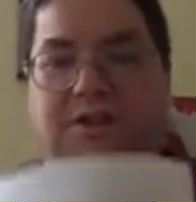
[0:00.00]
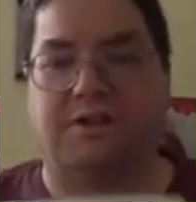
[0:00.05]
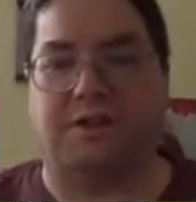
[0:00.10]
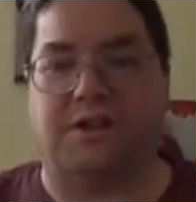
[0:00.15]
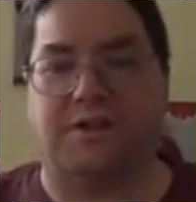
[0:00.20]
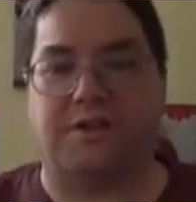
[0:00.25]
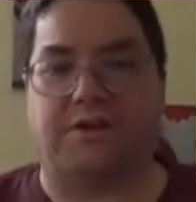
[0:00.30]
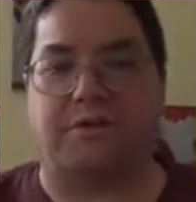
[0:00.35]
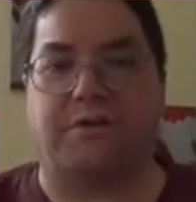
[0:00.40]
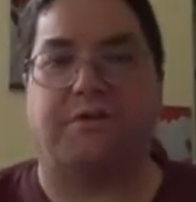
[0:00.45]
I
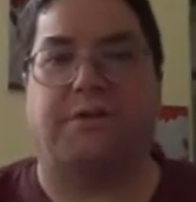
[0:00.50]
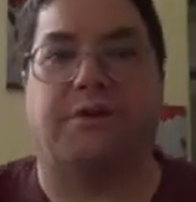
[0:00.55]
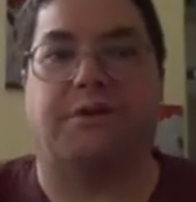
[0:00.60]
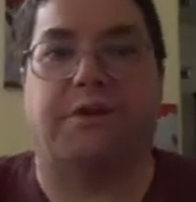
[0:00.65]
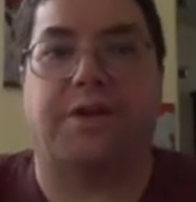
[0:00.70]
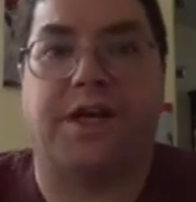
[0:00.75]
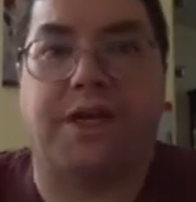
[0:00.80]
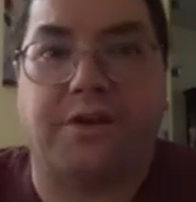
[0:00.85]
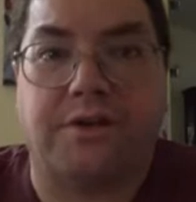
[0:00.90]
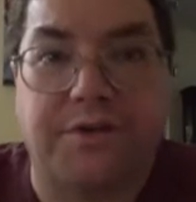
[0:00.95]
did a review on
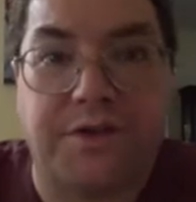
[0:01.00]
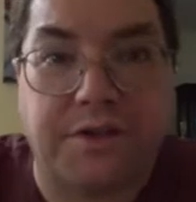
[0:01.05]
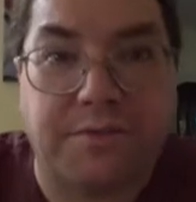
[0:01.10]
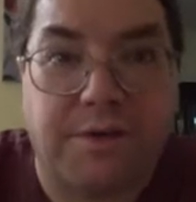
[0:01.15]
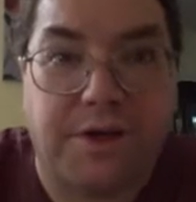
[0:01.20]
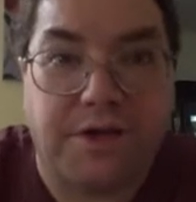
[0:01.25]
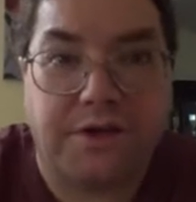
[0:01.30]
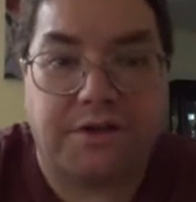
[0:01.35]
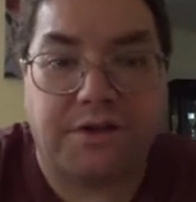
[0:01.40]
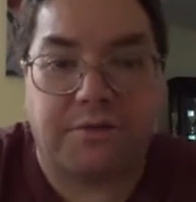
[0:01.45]
that on this
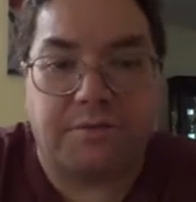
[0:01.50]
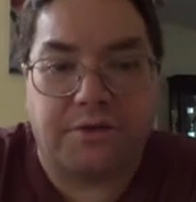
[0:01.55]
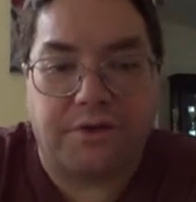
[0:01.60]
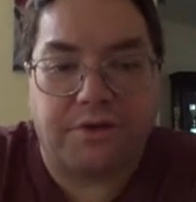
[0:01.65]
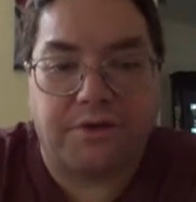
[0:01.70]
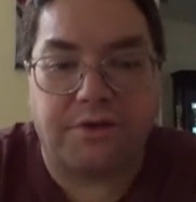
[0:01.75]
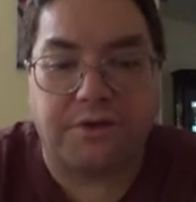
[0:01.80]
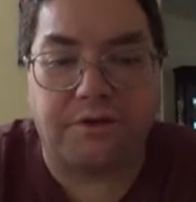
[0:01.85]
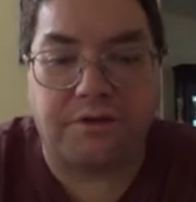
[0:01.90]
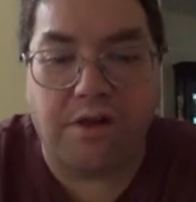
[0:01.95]
page somewhere,
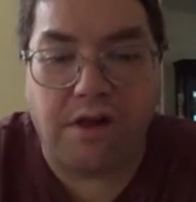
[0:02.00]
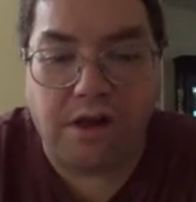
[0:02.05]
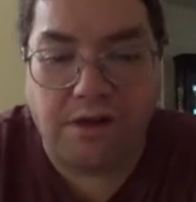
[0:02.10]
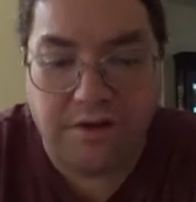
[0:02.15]
too.